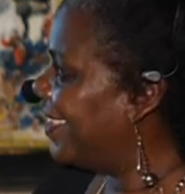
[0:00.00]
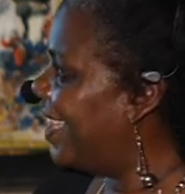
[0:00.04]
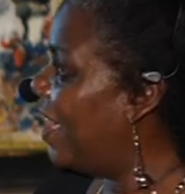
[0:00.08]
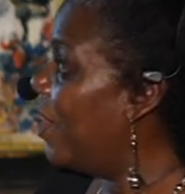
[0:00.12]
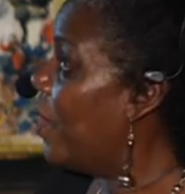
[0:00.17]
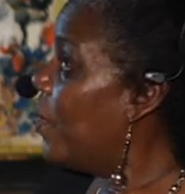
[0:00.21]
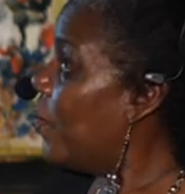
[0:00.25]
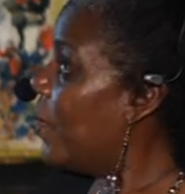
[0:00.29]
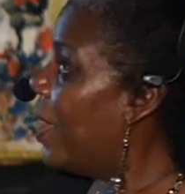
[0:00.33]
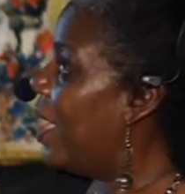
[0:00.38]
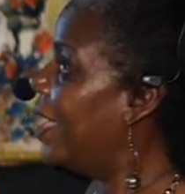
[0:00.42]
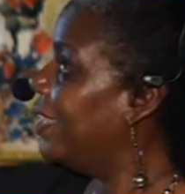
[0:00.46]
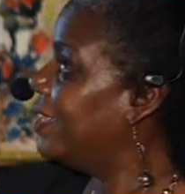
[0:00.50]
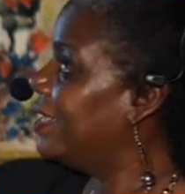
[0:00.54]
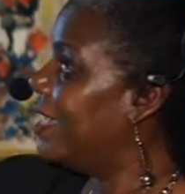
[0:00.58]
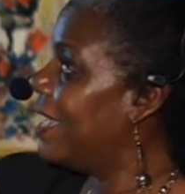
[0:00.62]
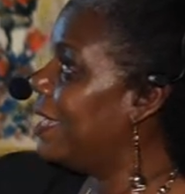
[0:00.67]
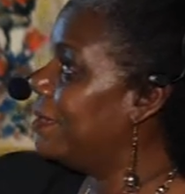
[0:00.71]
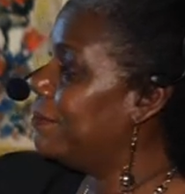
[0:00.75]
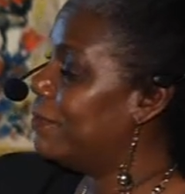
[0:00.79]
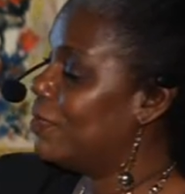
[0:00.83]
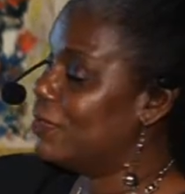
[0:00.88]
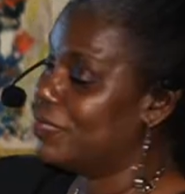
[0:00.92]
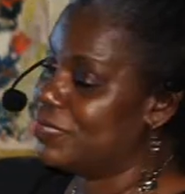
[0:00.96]
oh, and
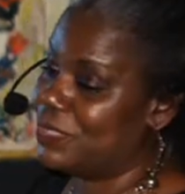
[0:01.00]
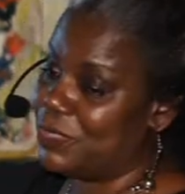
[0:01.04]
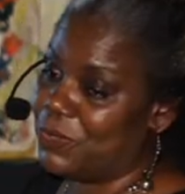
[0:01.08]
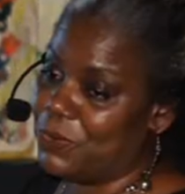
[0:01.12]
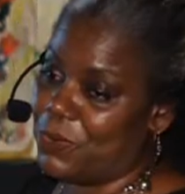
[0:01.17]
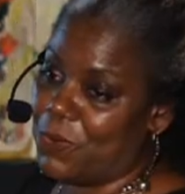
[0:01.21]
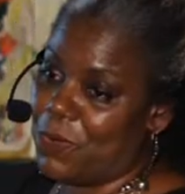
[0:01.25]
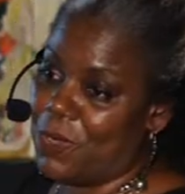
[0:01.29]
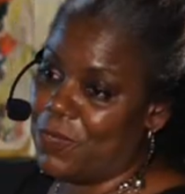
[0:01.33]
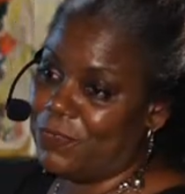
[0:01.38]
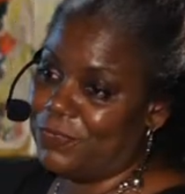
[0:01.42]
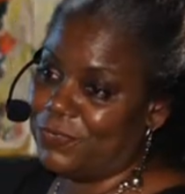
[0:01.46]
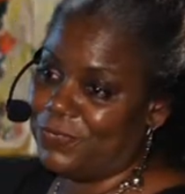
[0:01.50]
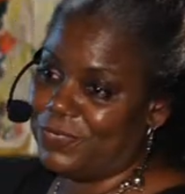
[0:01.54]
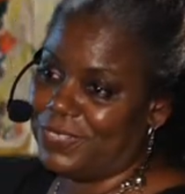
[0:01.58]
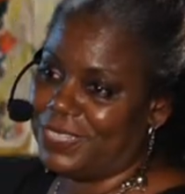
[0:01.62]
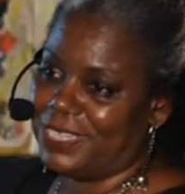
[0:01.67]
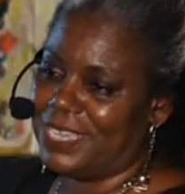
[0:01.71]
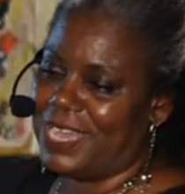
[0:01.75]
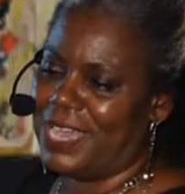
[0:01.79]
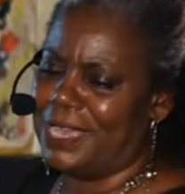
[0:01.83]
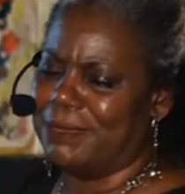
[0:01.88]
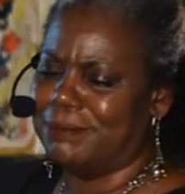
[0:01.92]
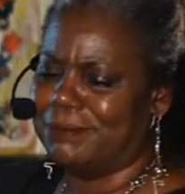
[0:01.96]
I'm also
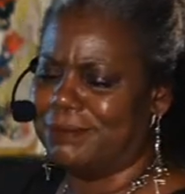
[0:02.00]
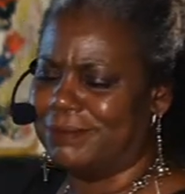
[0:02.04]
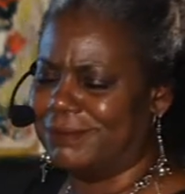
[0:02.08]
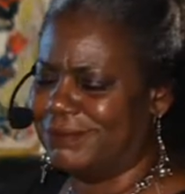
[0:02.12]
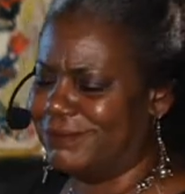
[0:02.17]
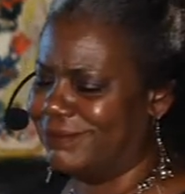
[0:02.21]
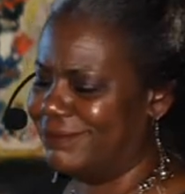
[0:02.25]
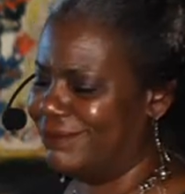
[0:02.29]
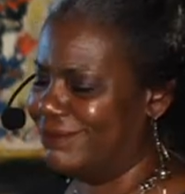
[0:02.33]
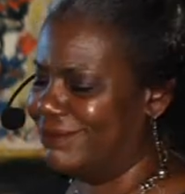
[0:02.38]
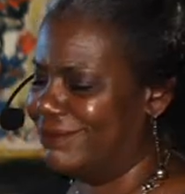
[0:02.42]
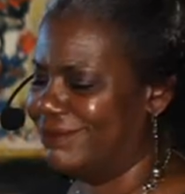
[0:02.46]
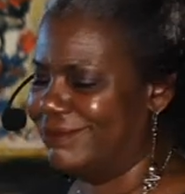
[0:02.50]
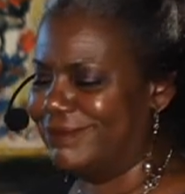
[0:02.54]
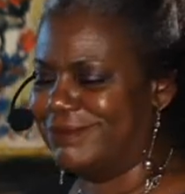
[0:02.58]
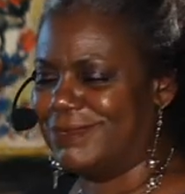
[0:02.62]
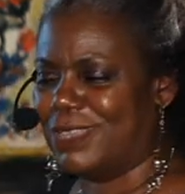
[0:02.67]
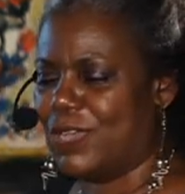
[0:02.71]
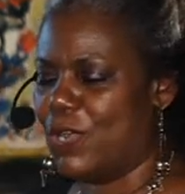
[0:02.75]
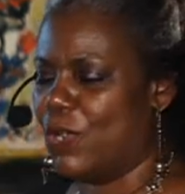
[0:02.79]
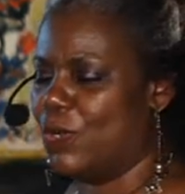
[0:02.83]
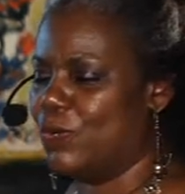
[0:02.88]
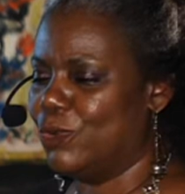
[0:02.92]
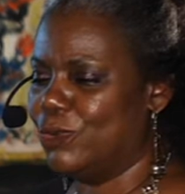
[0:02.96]
offering, I'm,
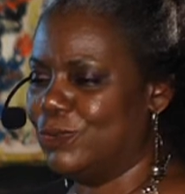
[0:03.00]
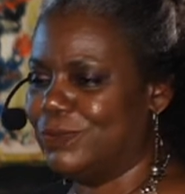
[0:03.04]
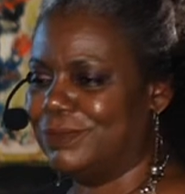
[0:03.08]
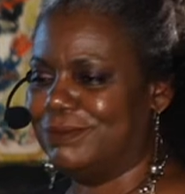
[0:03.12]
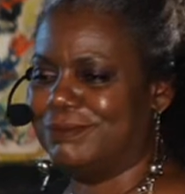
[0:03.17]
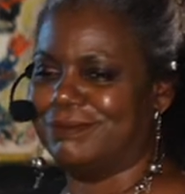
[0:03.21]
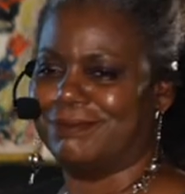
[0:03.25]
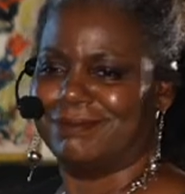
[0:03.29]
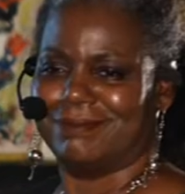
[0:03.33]
oh,